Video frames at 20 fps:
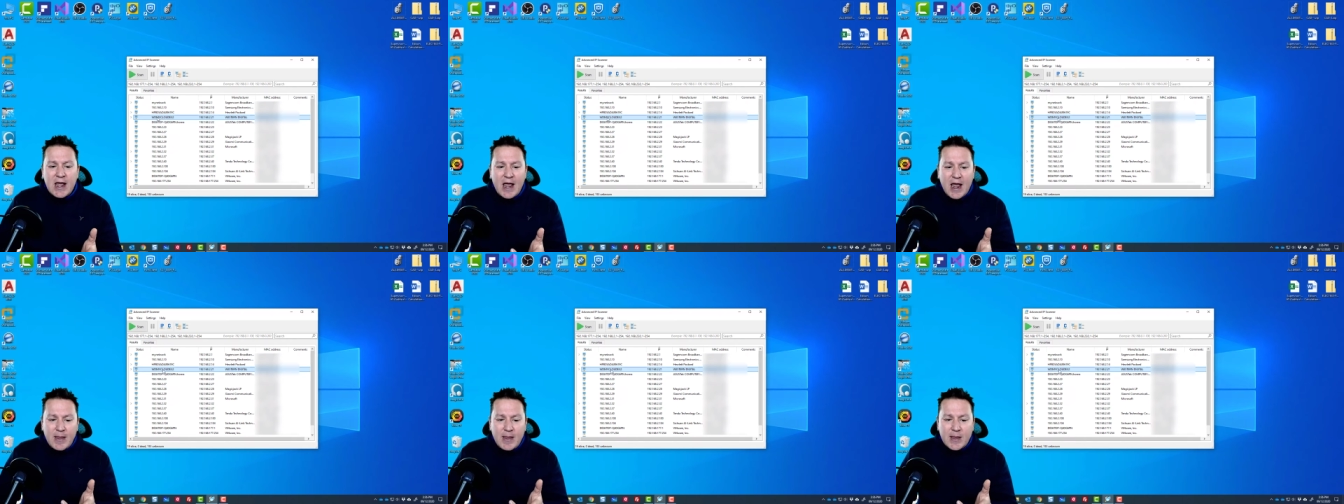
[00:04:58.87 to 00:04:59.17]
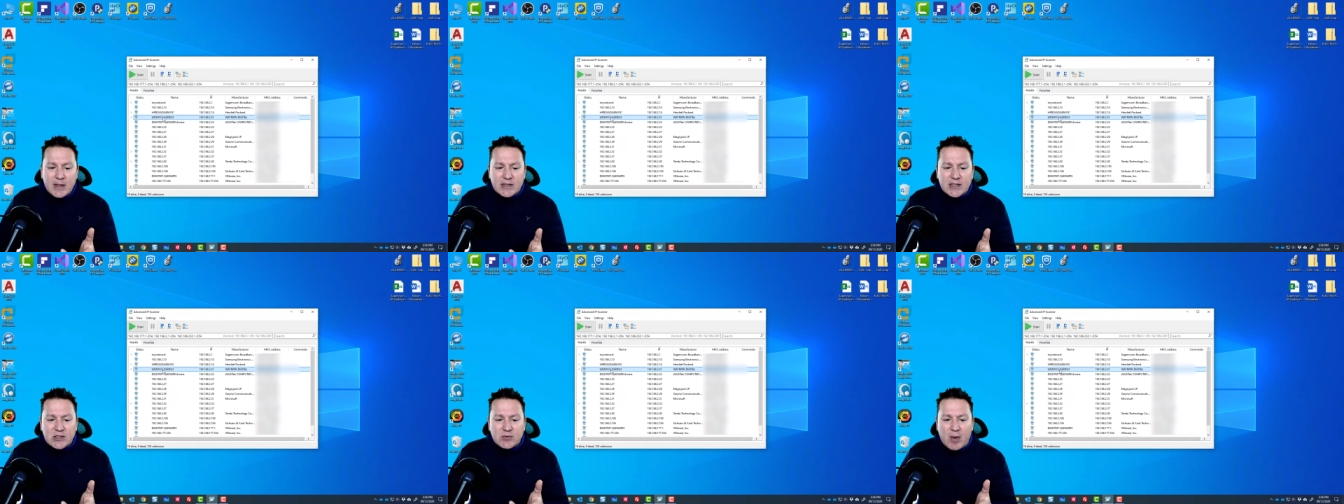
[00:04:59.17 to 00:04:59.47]
and
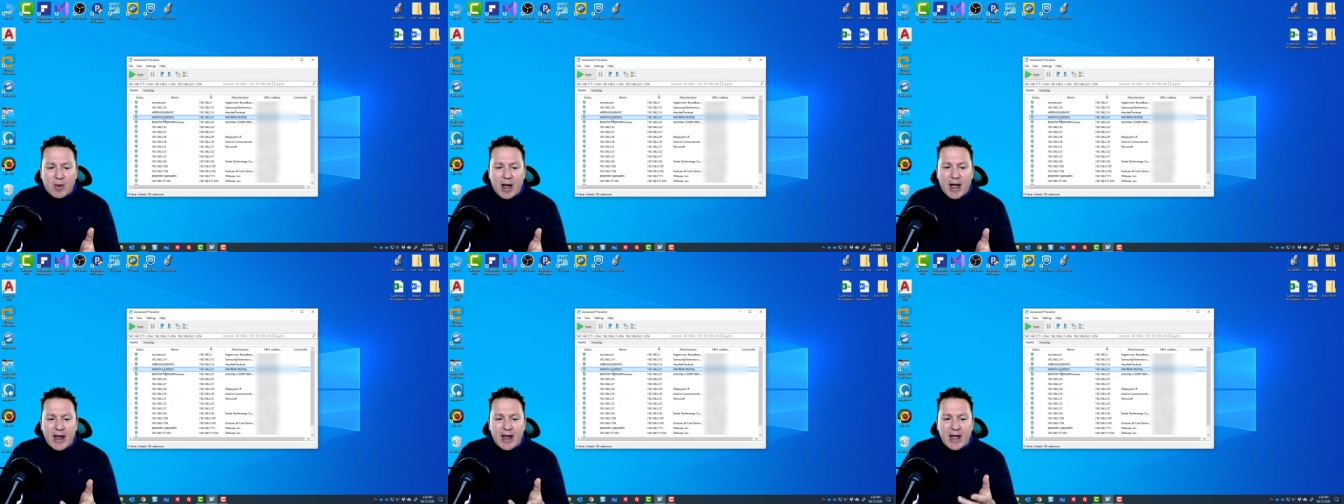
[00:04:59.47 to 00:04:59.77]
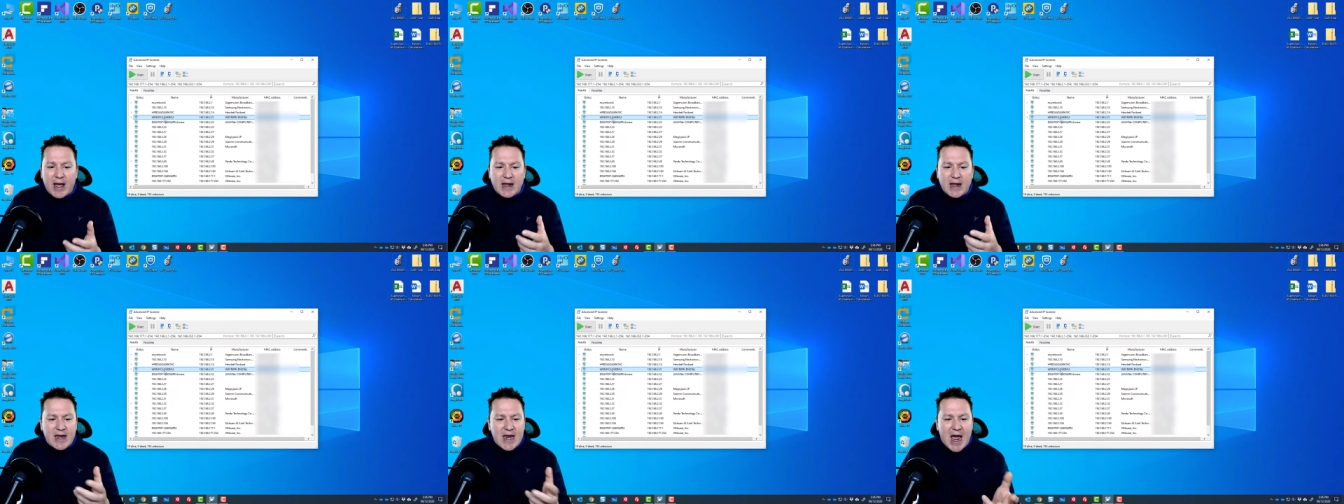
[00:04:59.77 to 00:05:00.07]
this is my
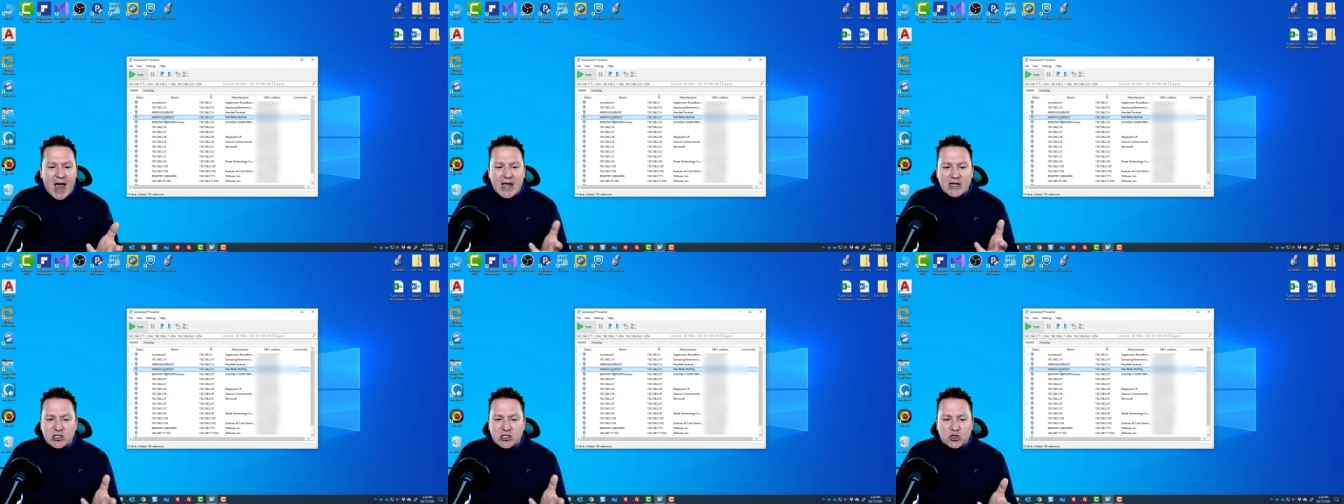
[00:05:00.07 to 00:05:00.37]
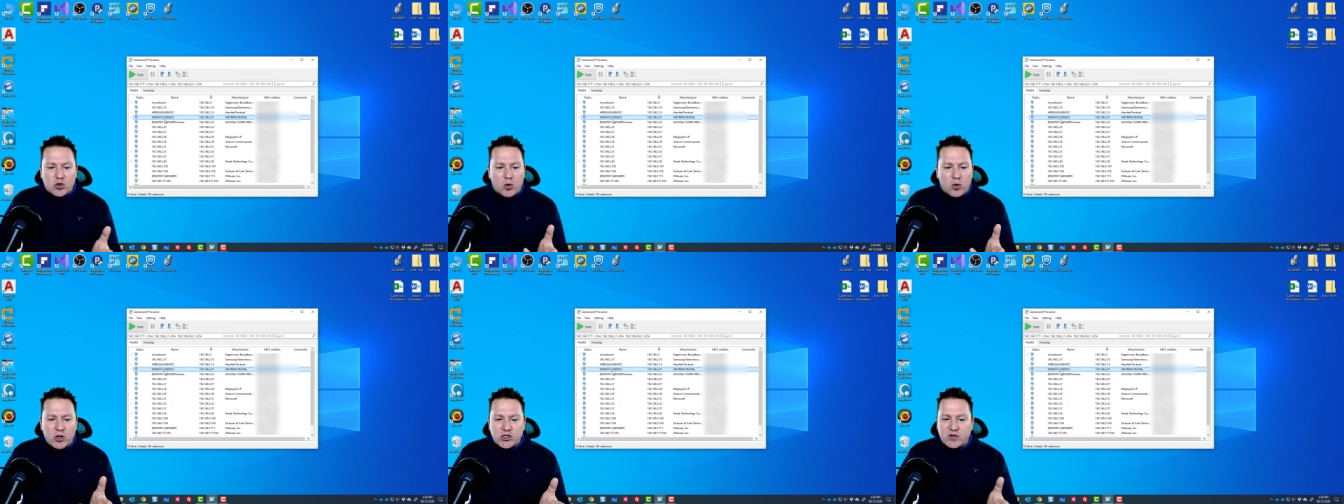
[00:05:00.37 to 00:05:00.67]
uh, N A S
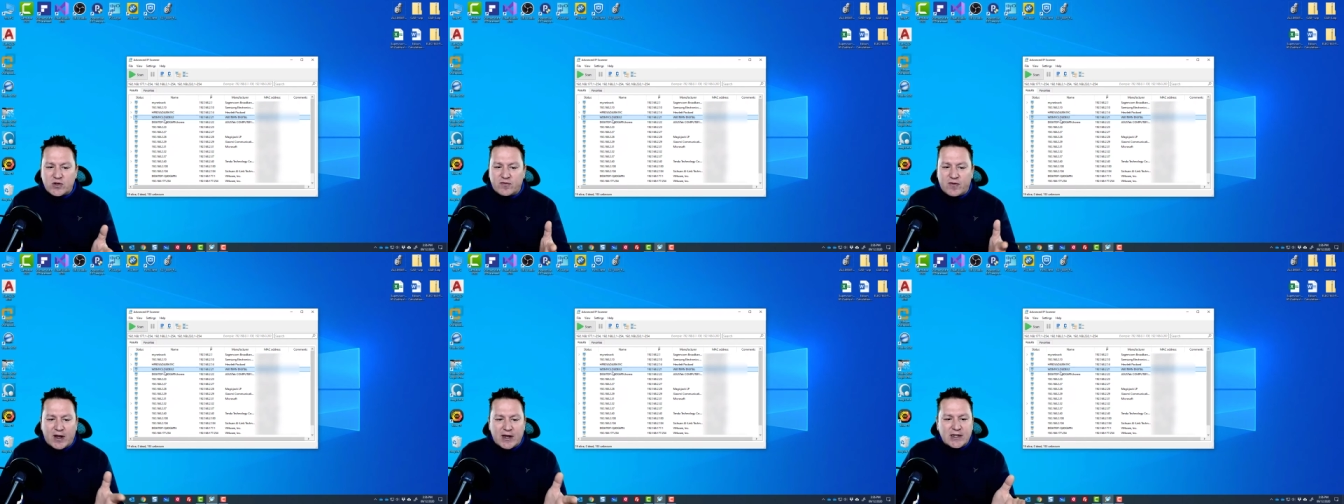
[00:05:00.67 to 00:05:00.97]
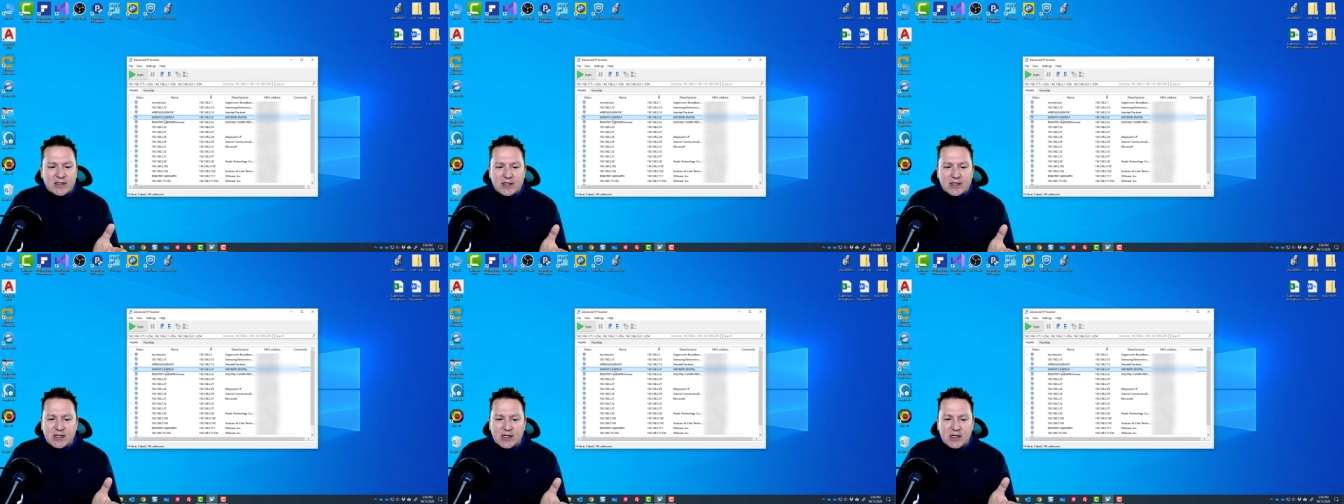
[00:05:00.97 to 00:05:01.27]
storage
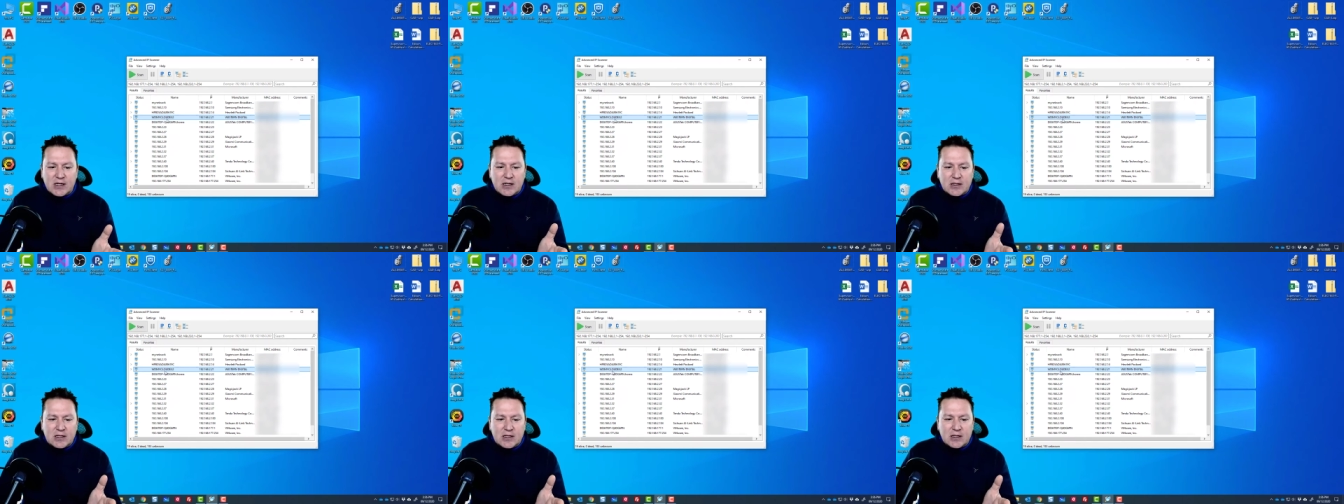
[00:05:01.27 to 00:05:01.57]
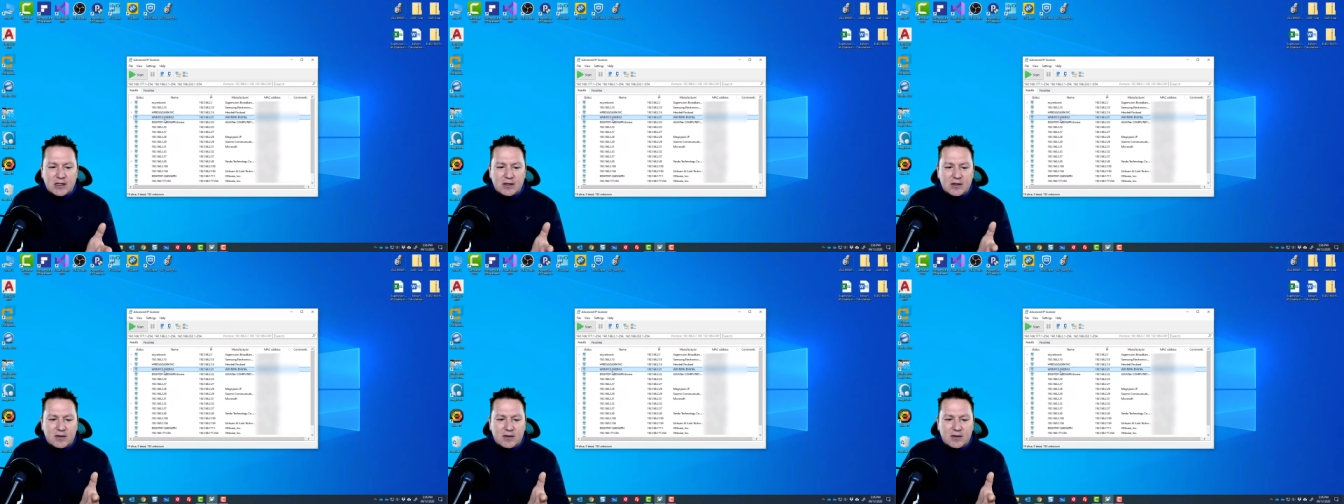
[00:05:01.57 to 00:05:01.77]
device, the, the,